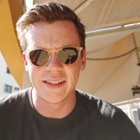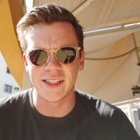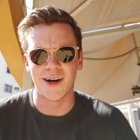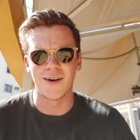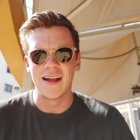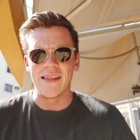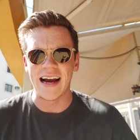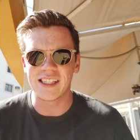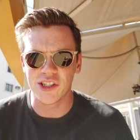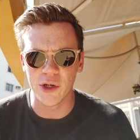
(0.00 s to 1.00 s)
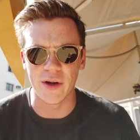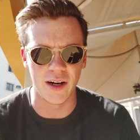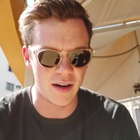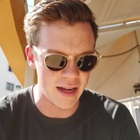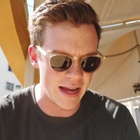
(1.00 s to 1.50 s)
So that's new
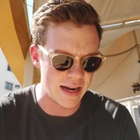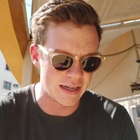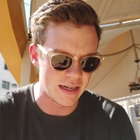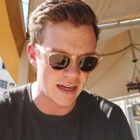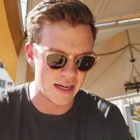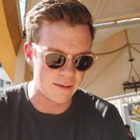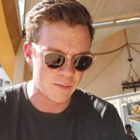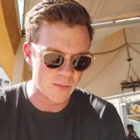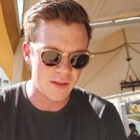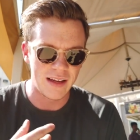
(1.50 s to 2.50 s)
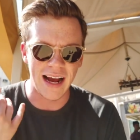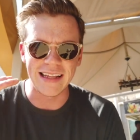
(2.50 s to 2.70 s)
here, and uh,